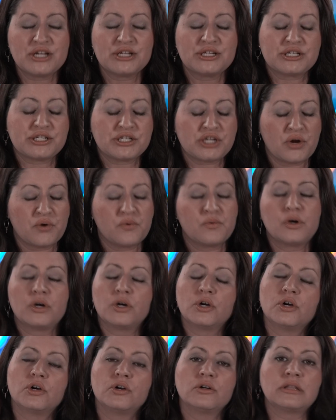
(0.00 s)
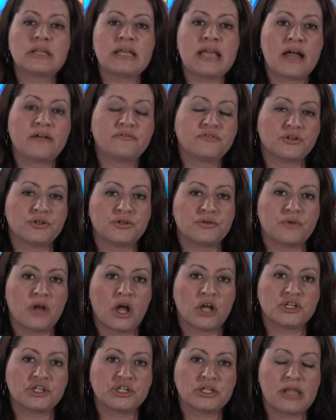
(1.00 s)
So early afternoon
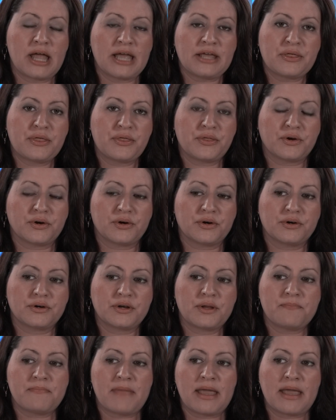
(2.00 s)
on July 3rd,